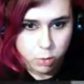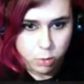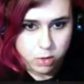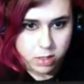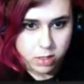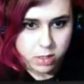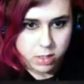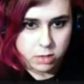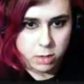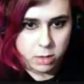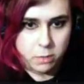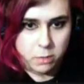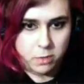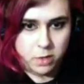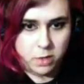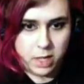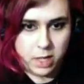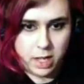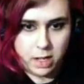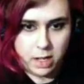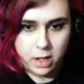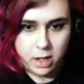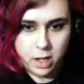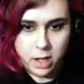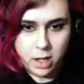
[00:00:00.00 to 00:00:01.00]
the script for
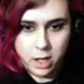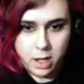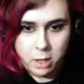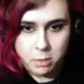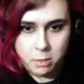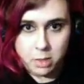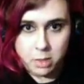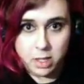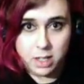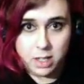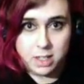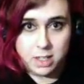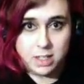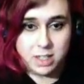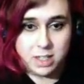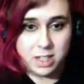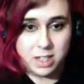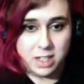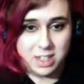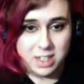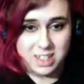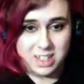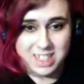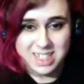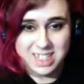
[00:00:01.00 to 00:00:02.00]
that because
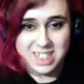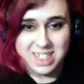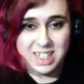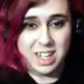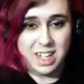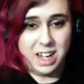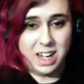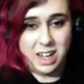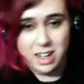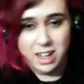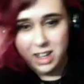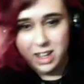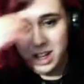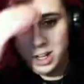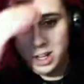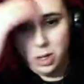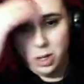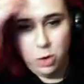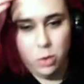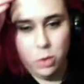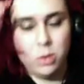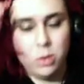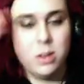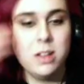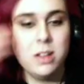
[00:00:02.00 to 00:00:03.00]
you
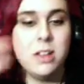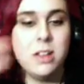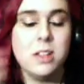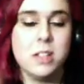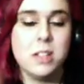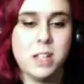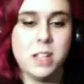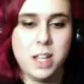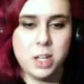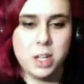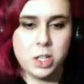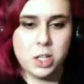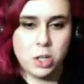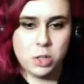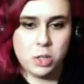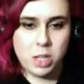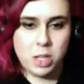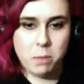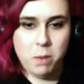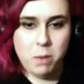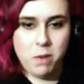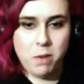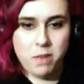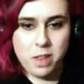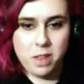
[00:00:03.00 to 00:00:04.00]
know seeing shows like
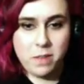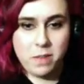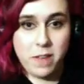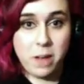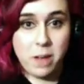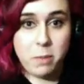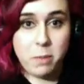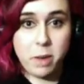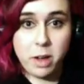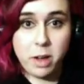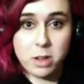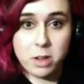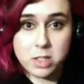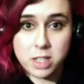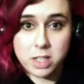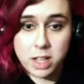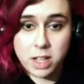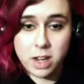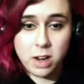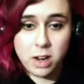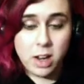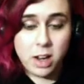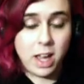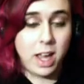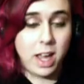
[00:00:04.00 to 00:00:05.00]
Buffy the Vampire
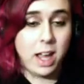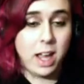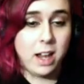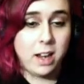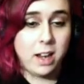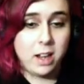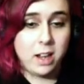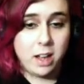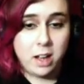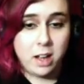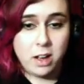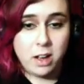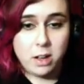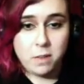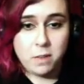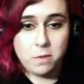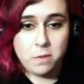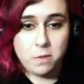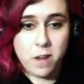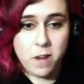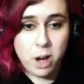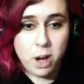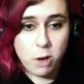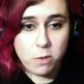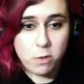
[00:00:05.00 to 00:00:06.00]
Slayer and uh,
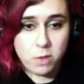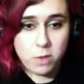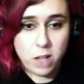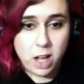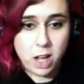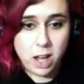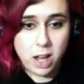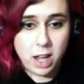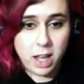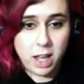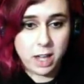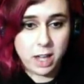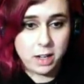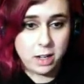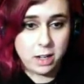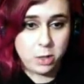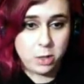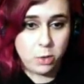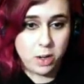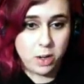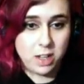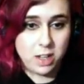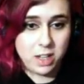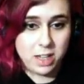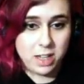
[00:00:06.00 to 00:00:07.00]
Firefly and he
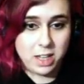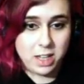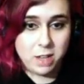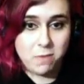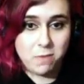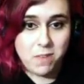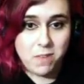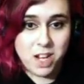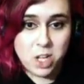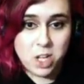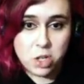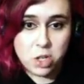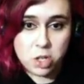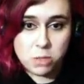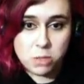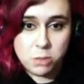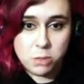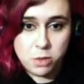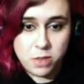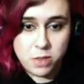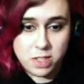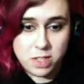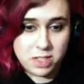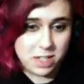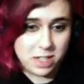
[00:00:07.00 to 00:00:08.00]
directed like the Avengers
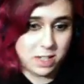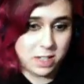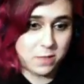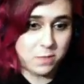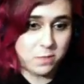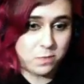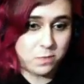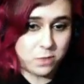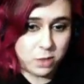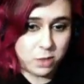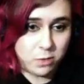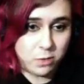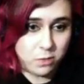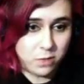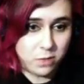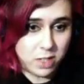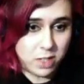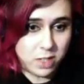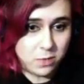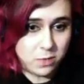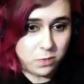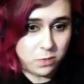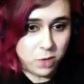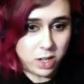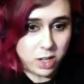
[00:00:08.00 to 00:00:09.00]
movies and it's they're,
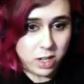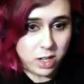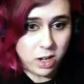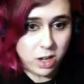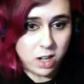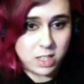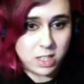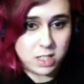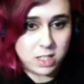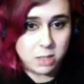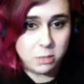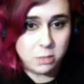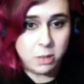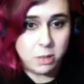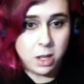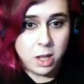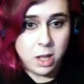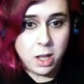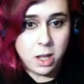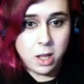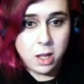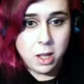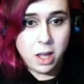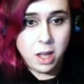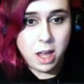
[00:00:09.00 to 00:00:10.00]
he's freaking awesome.
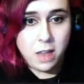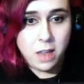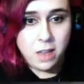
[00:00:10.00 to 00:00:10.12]
And